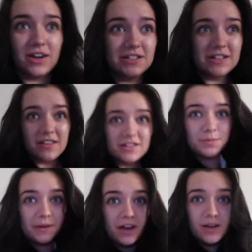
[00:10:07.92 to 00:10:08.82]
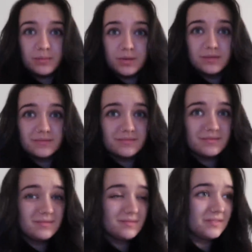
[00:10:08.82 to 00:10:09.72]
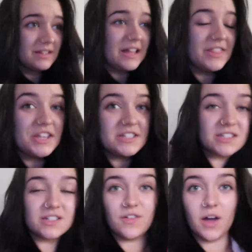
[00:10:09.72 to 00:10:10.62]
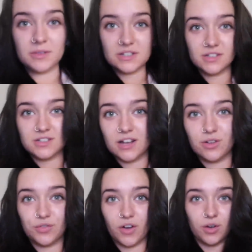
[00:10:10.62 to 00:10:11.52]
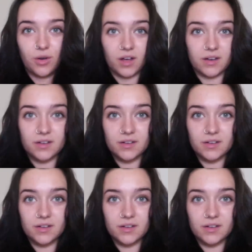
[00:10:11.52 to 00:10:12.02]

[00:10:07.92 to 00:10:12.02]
crazy now that it's been up. Yeah. But this isn't a vibe. This looks like Lord Farquaad.